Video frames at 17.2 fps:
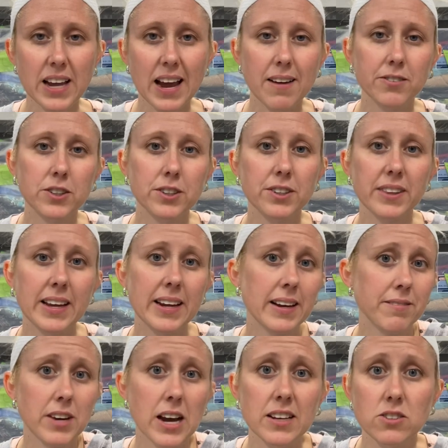after they
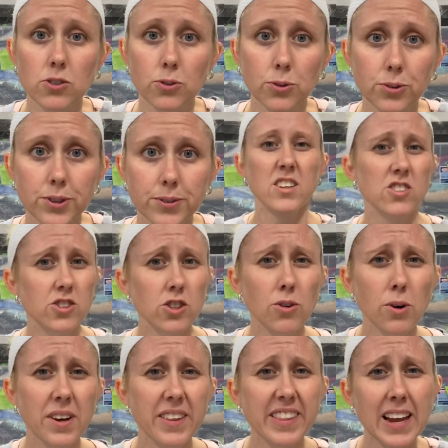have not sold.
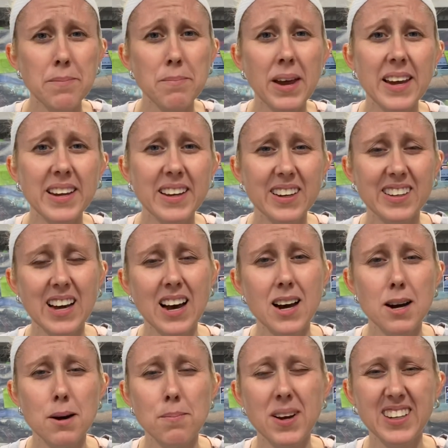So they may
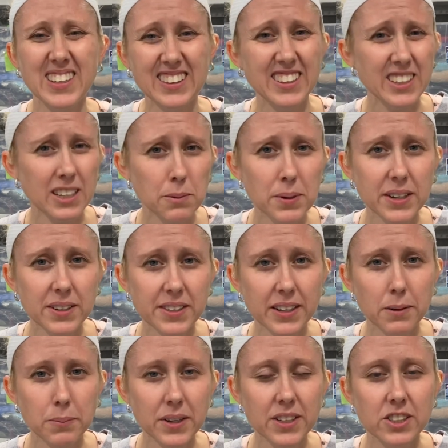come a little bit
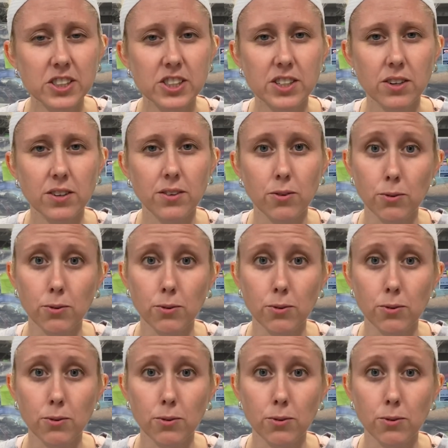damaged